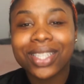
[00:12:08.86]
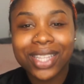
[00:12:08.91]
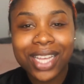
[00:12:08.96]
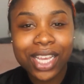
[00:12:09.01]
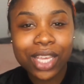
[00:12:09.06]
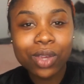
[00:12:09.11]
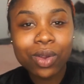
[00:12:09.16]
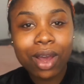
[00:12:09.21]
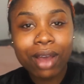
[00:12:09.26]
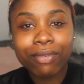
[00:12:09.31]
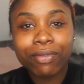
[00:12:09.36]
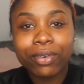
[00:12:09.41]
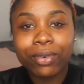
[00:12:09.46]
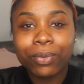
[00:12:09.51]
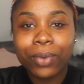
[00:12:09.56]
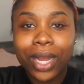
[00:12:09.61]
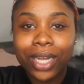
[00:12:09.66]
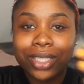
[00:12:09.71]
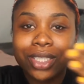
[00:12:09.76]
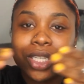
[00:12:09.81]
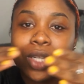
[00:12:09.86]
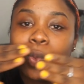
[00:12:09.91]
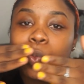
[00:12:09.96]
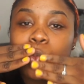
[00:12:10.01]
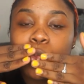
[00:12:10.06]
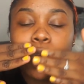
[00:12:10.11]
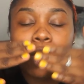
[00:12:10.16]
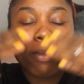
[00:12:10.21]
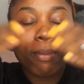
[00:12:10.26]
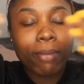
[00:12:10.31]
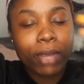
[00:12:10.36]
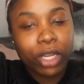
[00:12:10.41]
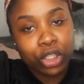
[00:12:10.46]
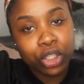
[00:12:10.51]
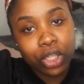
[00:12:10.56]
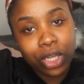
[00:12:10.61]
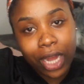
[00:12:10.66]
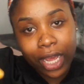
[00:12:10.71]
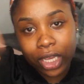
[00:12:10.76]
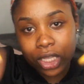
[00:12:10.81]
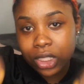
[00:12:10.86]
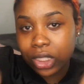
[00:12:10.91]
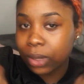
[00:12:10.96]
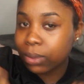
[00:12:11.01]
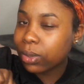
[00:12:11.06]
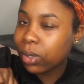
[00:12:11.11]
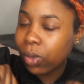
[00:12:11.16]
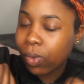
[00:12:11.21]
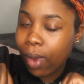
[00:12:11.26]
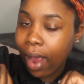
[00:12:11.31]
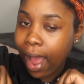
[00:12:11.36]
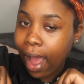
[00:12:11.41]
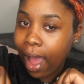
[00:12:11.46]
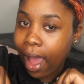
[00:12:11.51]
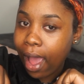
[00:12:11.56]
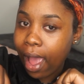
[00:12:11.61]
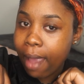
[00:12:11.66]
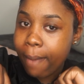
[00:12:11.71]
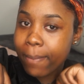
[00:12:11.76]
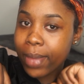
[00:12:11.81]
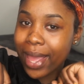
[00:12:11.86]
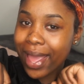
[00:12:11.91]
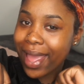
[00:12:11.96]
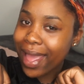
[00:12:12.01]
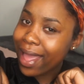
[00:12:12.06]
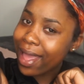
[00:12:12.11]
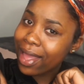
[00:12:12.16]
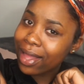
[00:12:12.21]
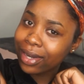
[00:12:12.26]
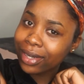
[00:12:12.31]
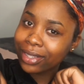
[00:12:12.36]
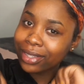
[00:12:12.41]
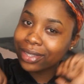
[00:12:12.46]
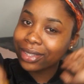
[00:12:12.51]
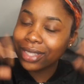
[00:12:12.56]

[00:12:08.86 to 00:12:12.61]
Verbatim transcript: thank you all for watching make sure you like and subscribe and